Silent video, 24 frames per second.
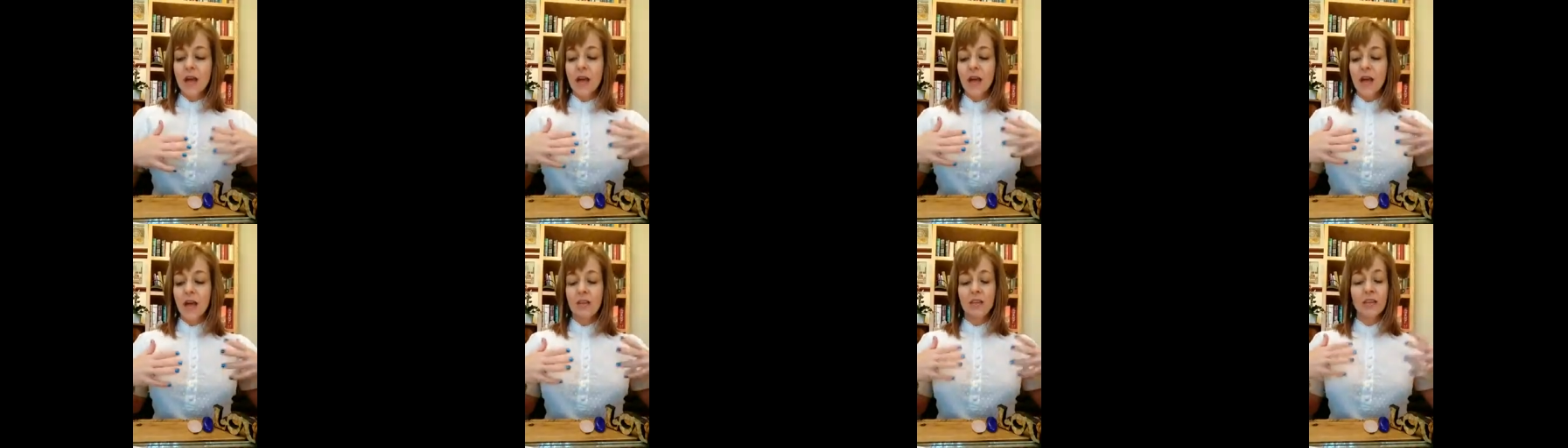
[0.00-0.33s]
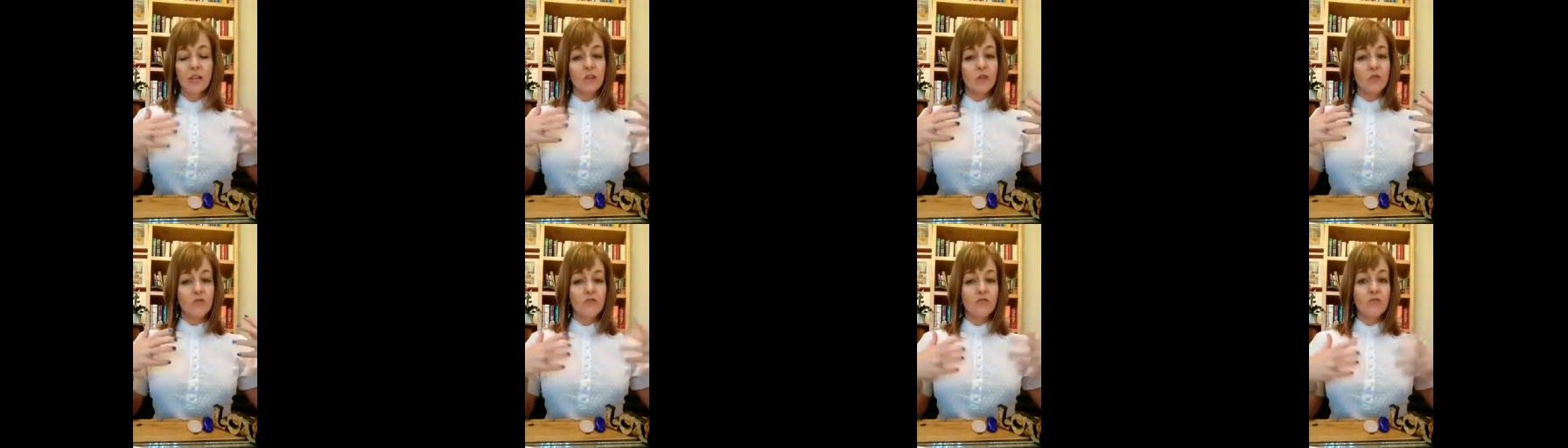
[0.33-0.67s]
and
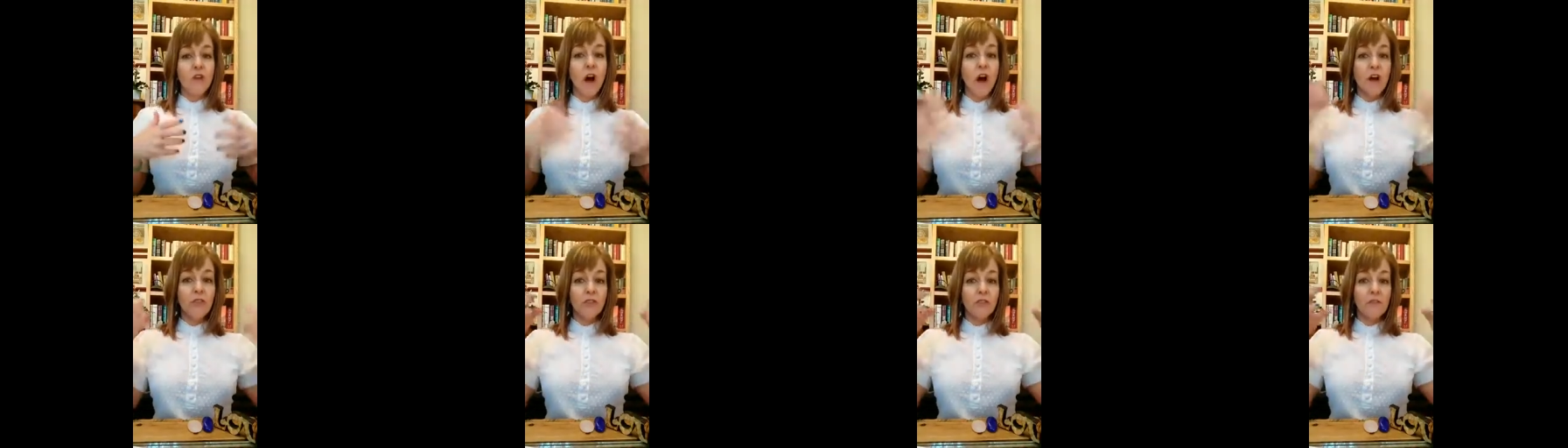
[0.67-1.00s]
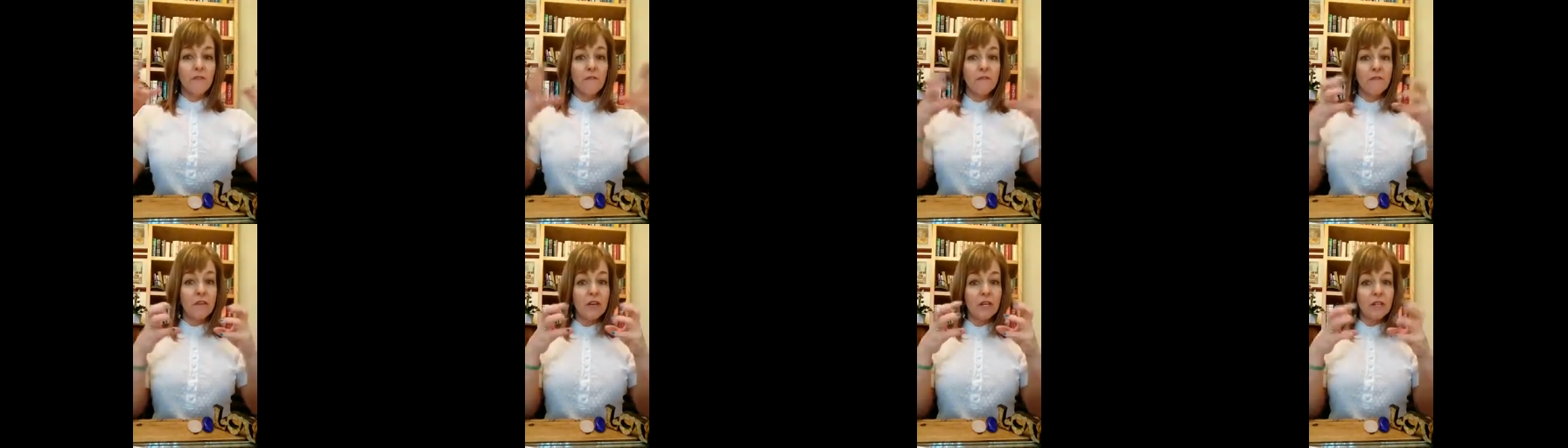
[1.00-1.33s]
that you're not
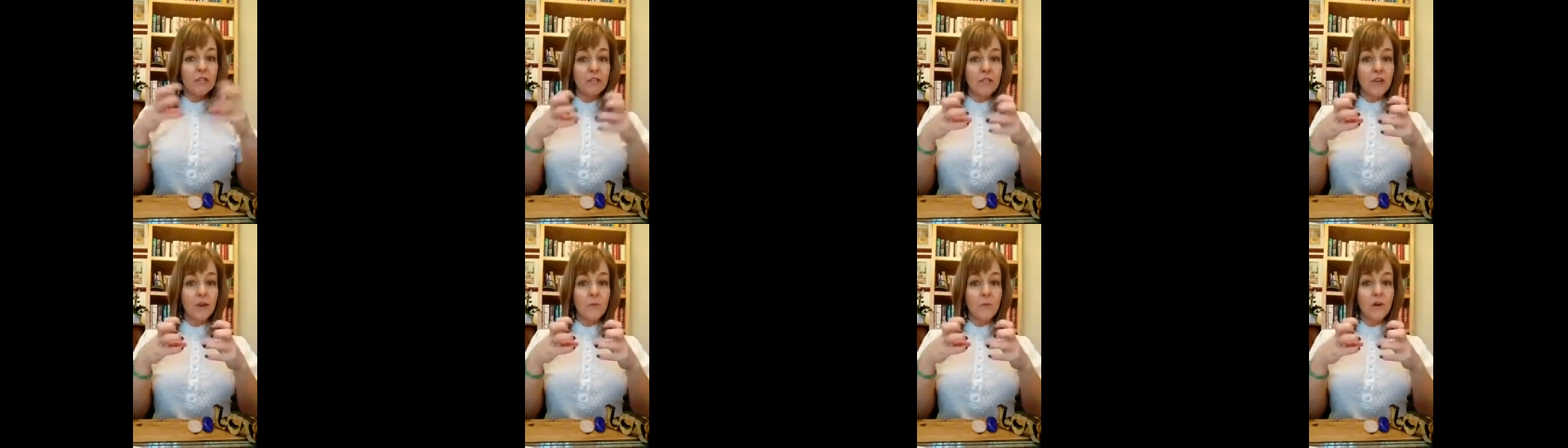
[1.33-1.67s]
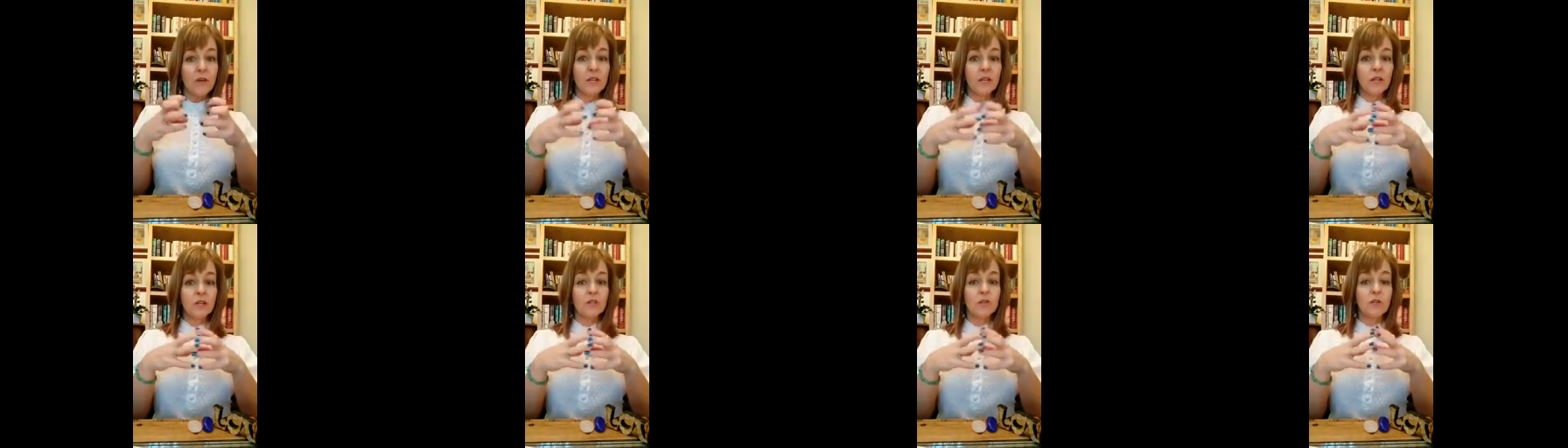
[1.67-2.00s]
the victim
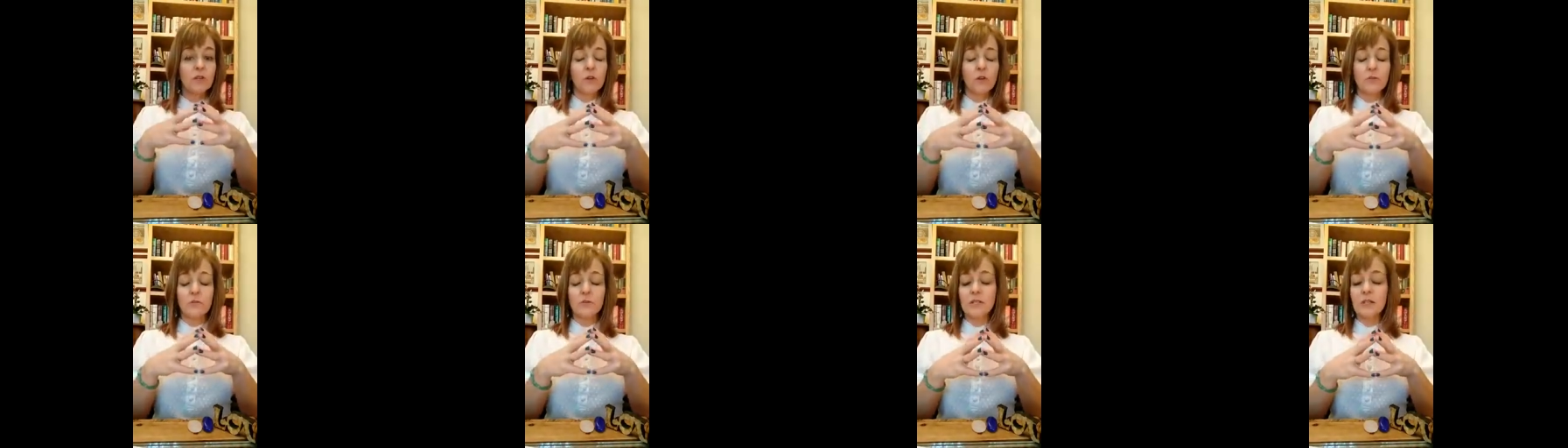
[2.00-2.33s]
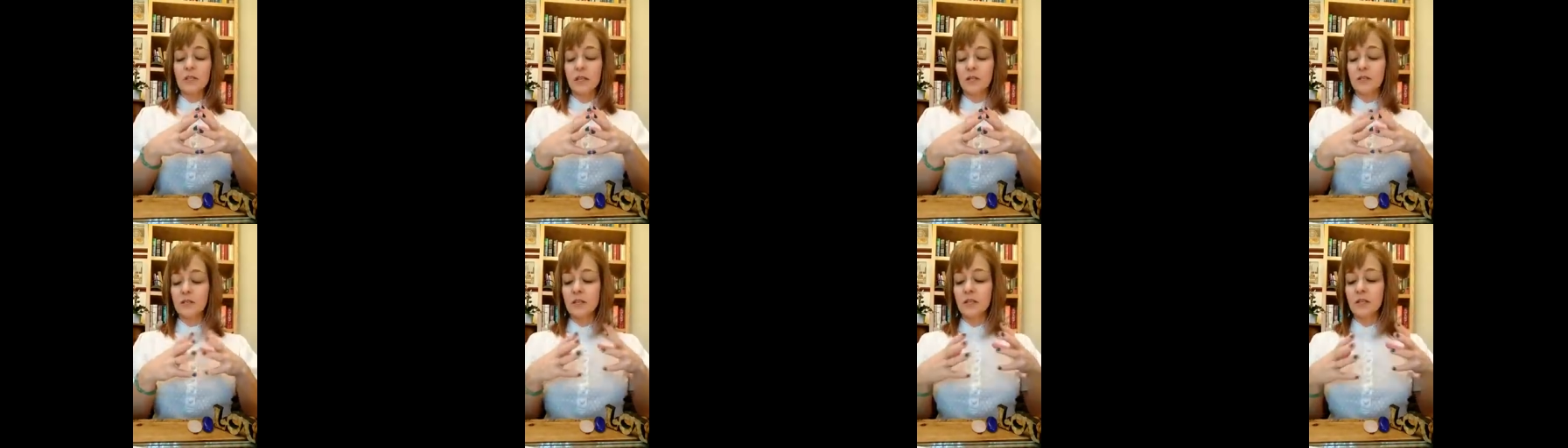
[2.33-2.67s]
in the
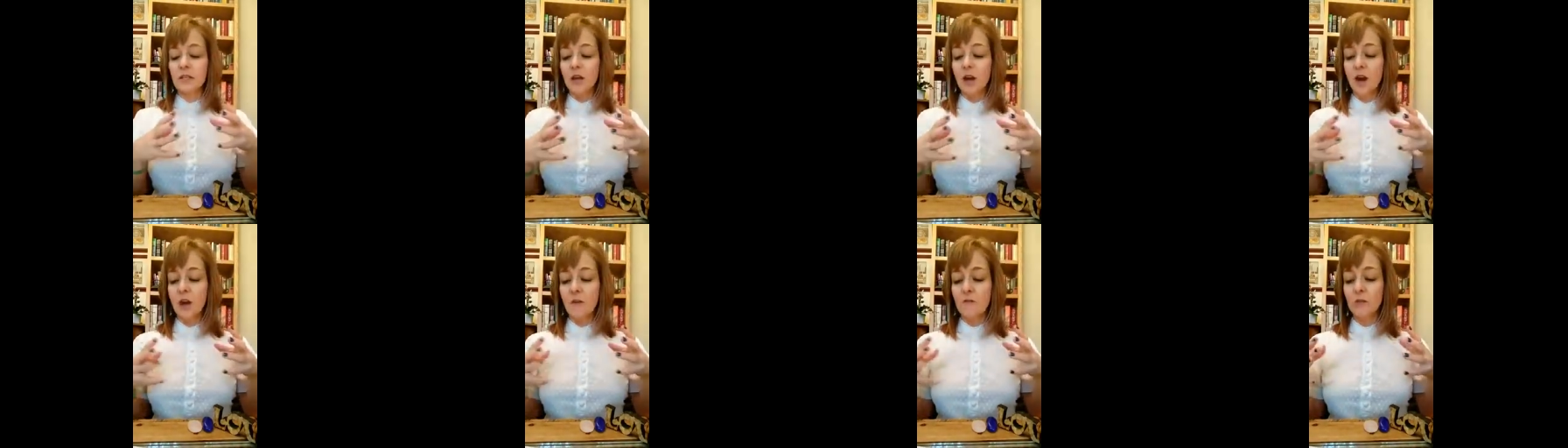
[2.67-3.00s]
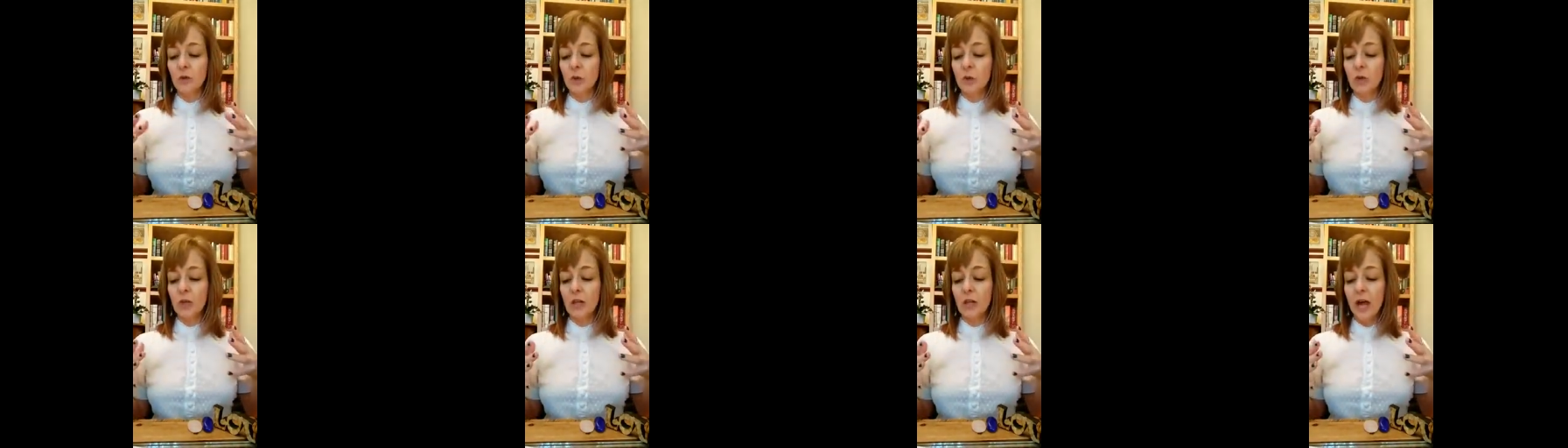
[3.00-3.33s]
circumstances of
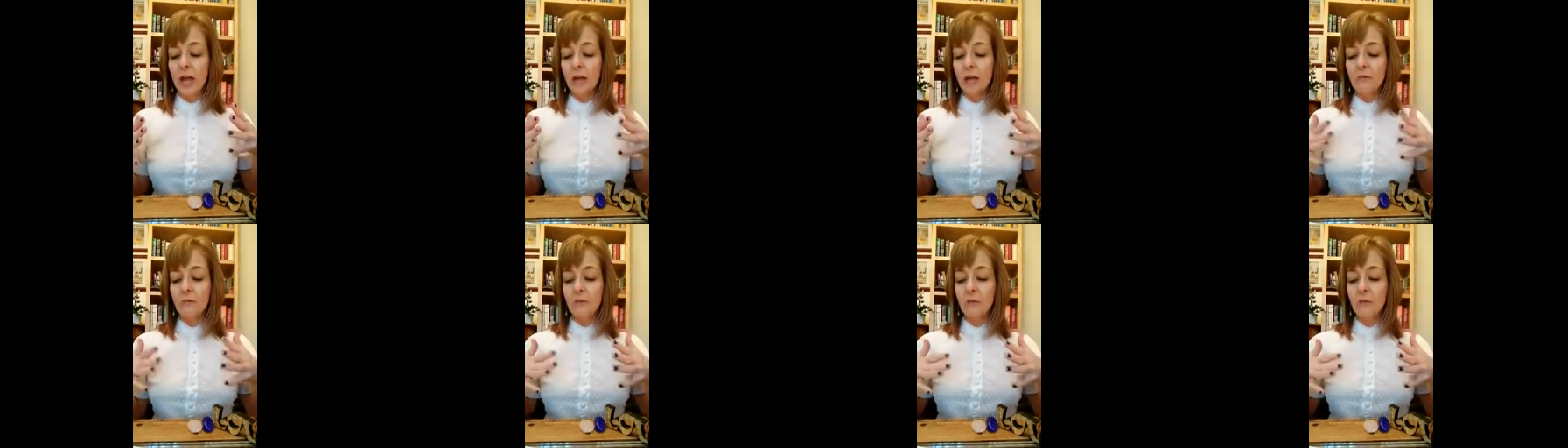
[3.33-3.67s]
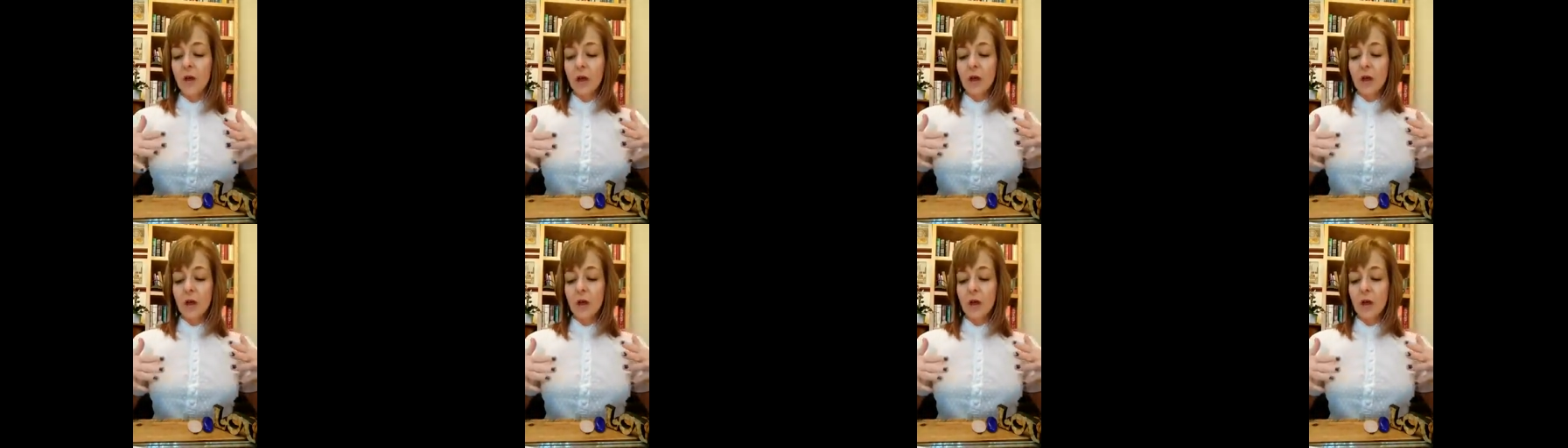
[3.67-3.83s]
your life,